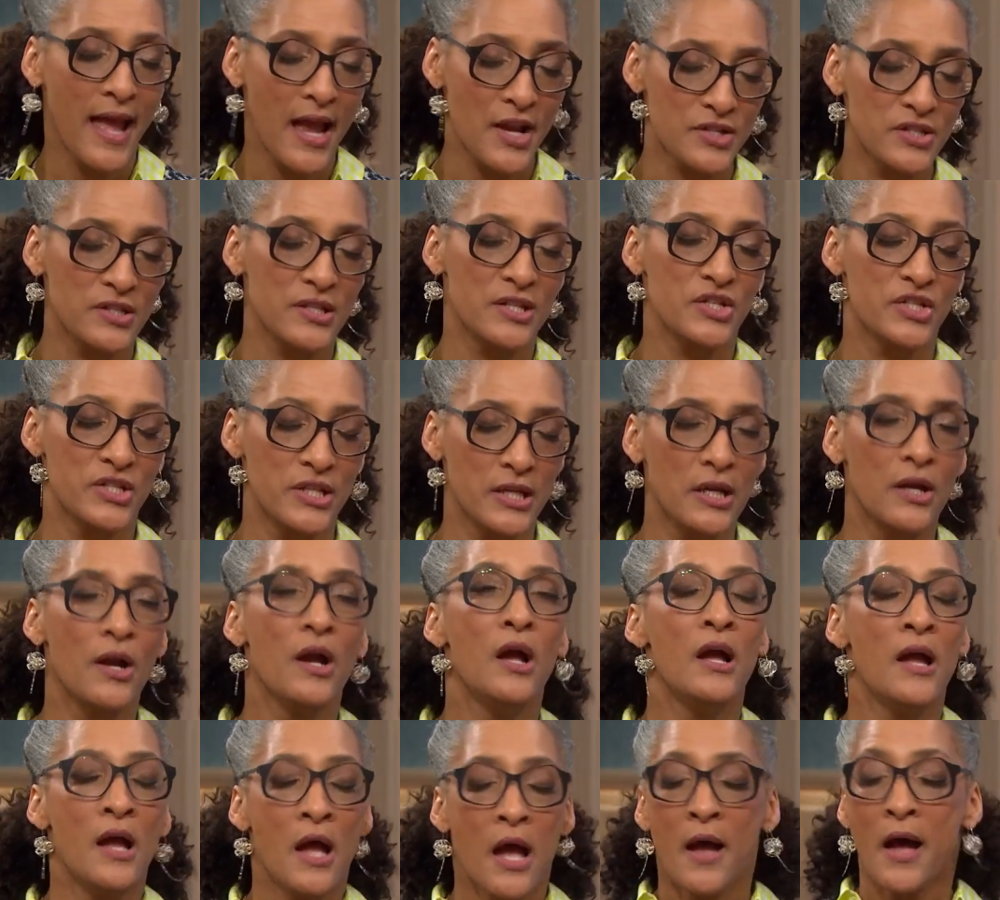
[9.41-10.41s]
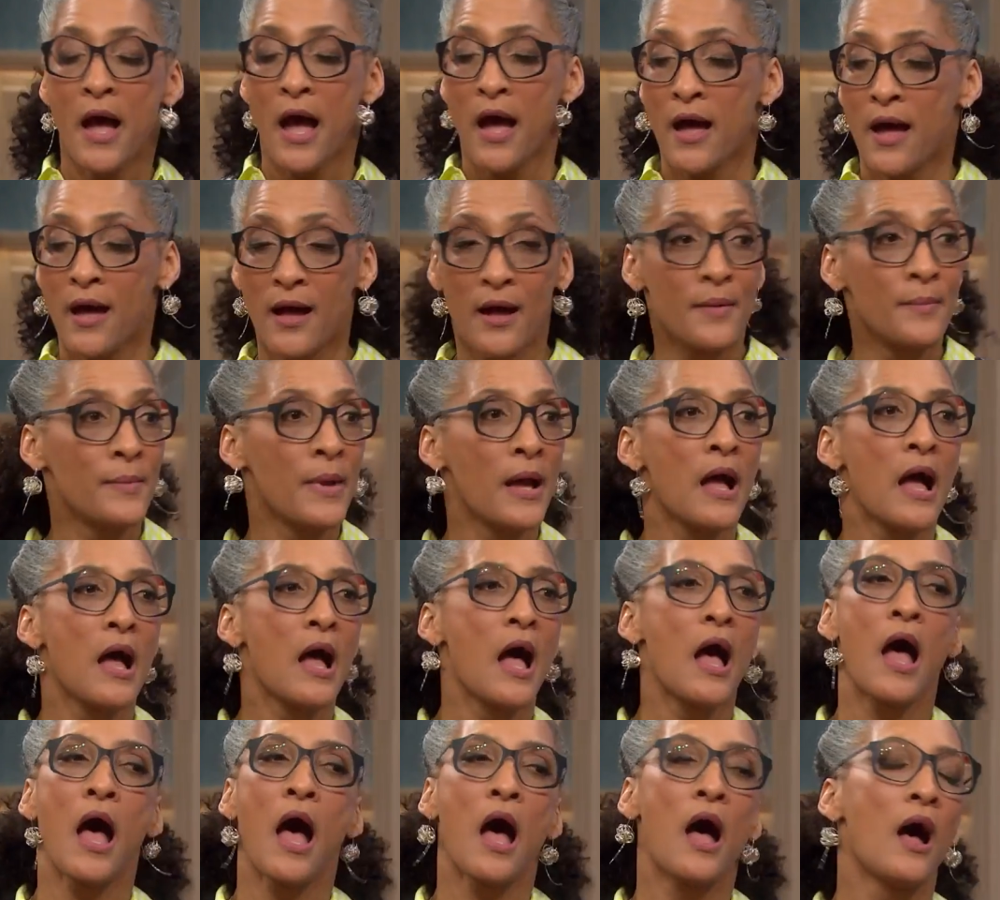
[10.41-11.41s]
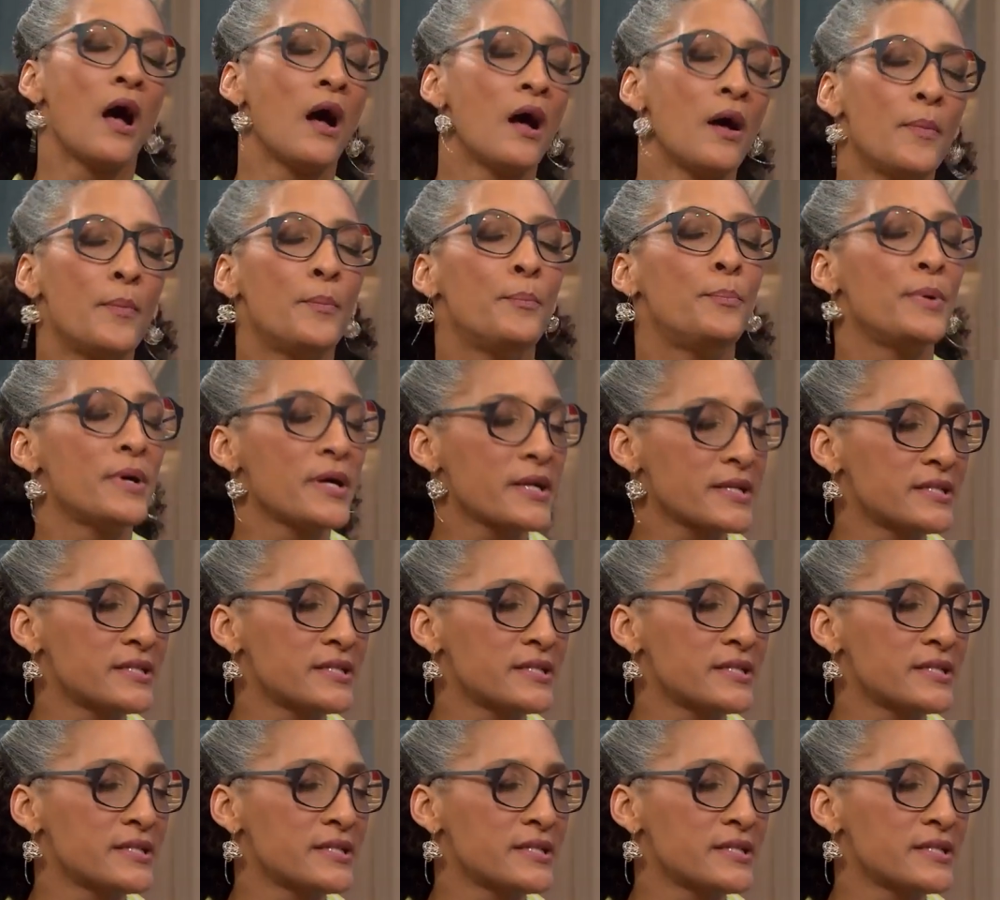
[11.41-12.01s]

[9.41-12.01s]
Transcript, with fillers: Oh, we love the pajama program. It provides um, books and PJs uh, to books